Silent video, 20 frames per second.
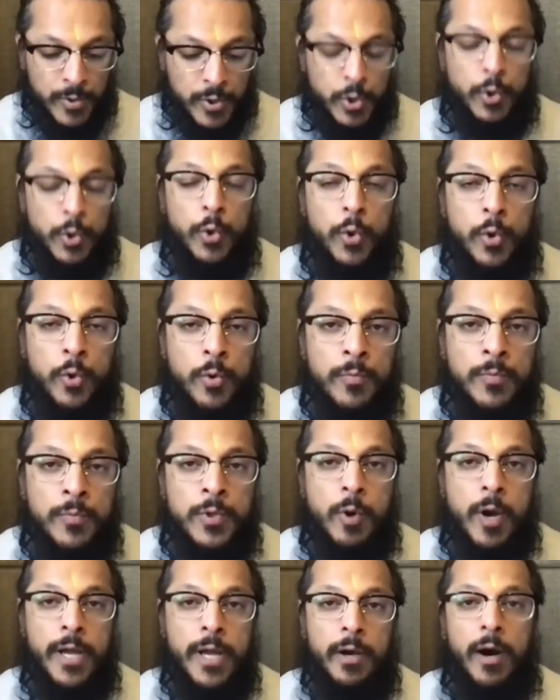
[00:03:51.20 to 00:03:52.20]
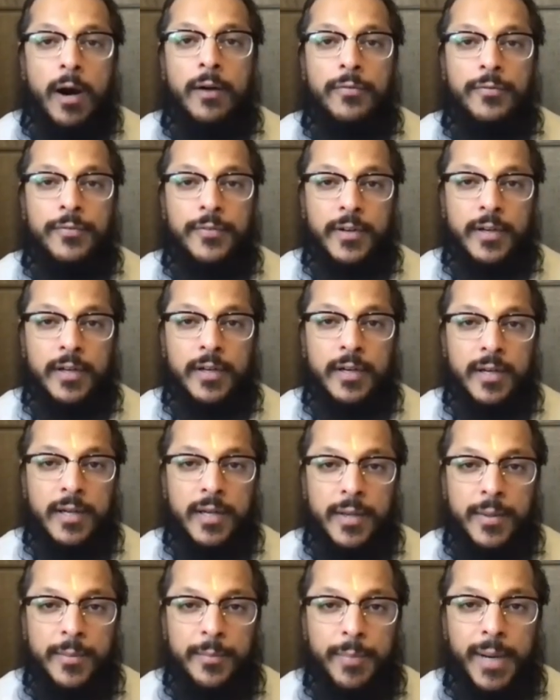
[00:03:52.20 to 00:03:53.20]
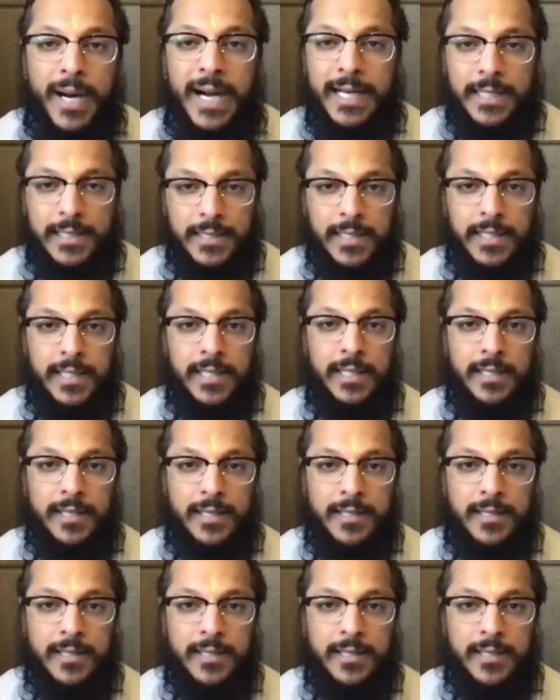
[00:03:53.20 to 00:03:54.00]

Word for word: To whom do I offer bhakti?